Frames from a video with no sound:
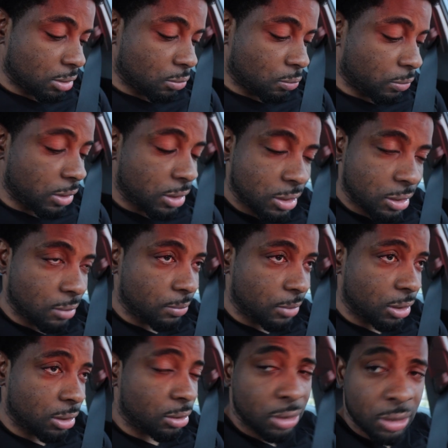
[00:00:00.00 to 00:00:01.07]
with
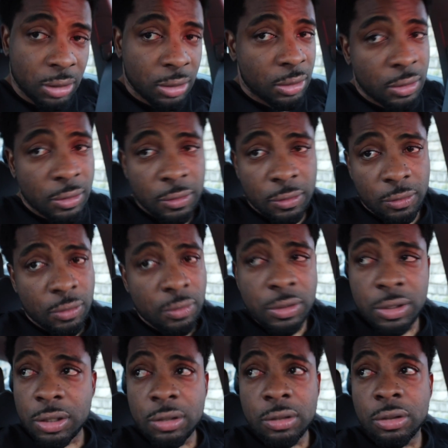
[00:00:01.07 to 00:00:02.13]
something, you
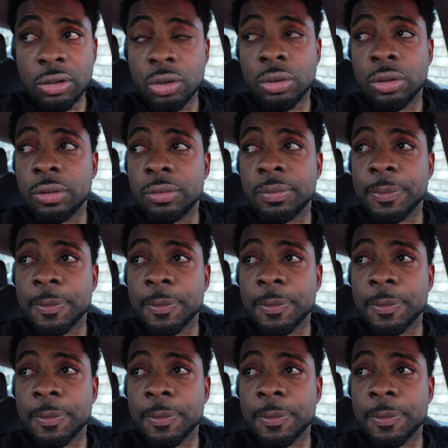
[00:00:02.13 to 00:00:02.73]
shouldn't do it.